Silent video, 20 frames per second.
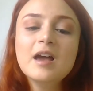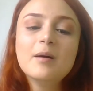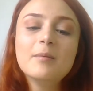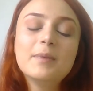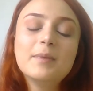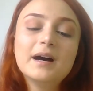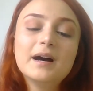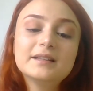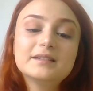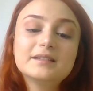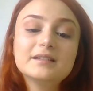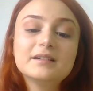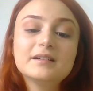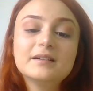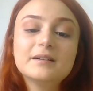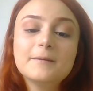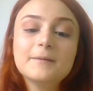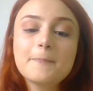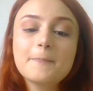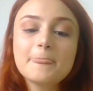But
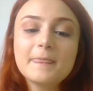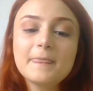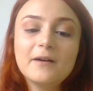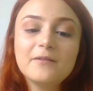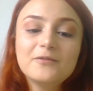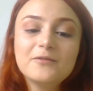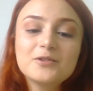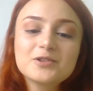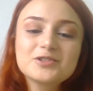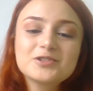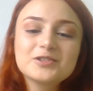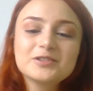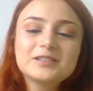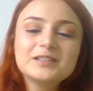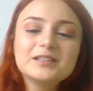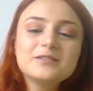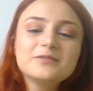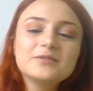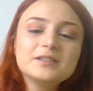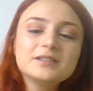um,
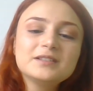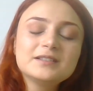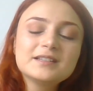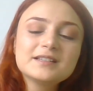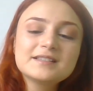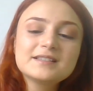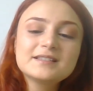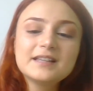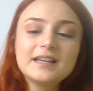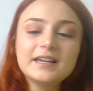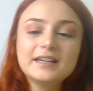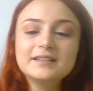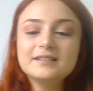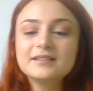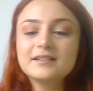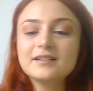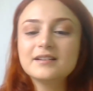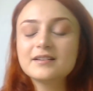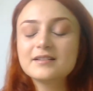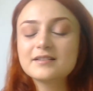unfortunately, with the
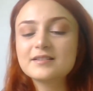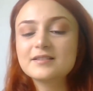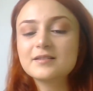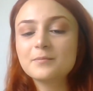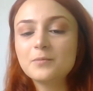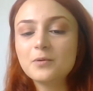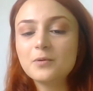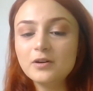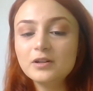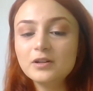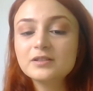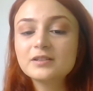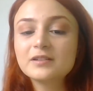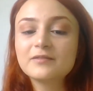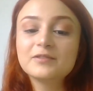state uh, support,